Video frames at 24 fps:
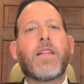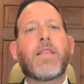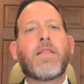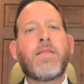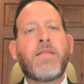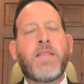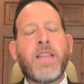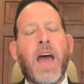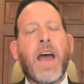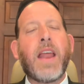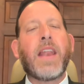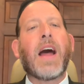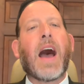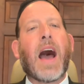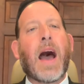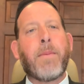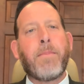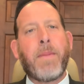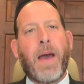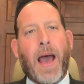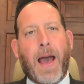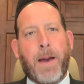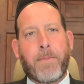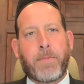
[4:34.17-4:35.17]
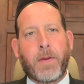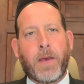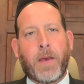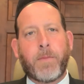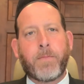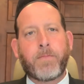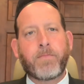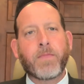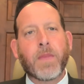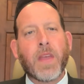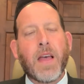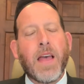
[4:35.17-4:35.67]
then I'm happy.
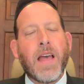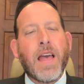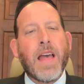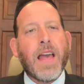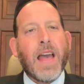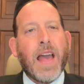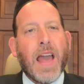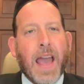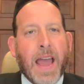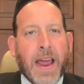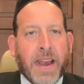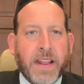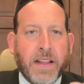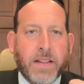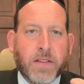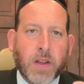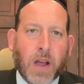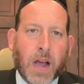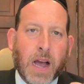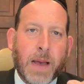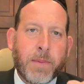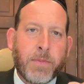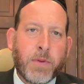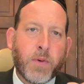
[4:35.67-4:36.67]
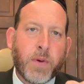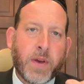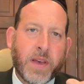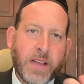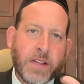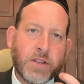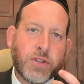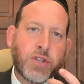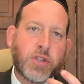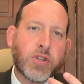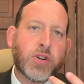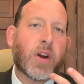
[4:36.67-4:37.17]
Anytime you
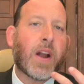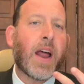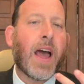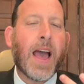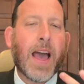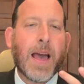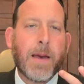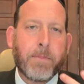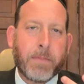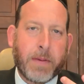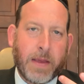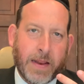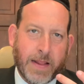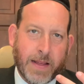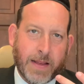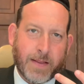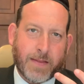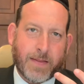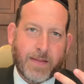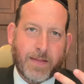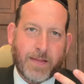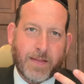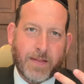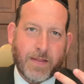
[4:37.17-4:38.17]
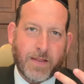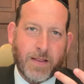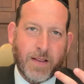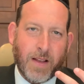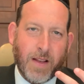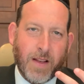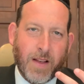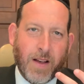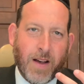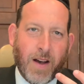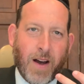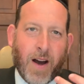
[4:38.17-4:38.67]
hinge your happiness
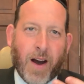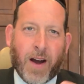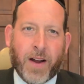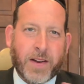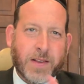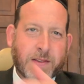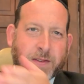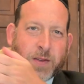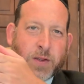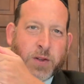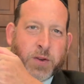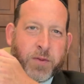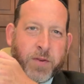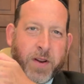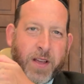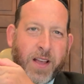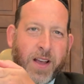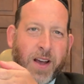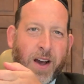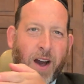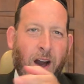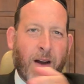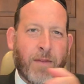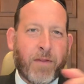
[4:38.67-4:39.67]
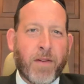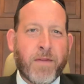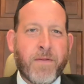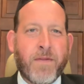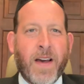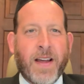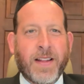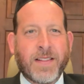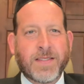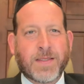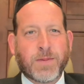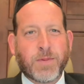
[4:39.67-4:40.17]
on a string of
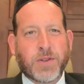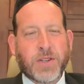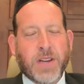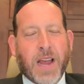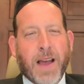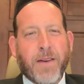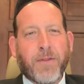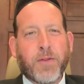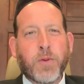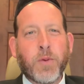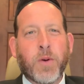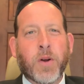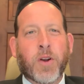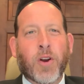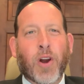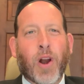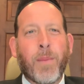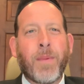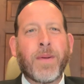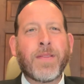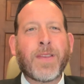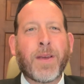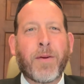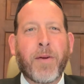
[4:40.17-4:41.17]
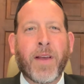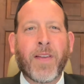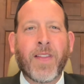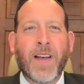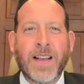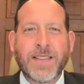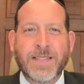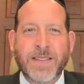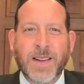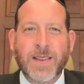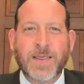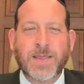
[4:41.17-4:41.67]
events which have to occur,
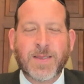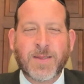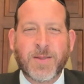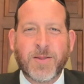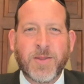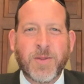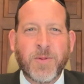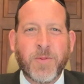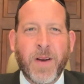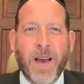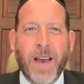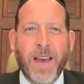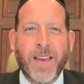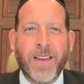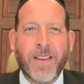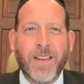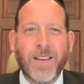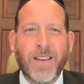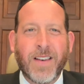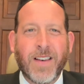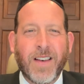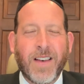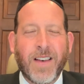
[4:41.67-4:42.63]
materialize in a certain way,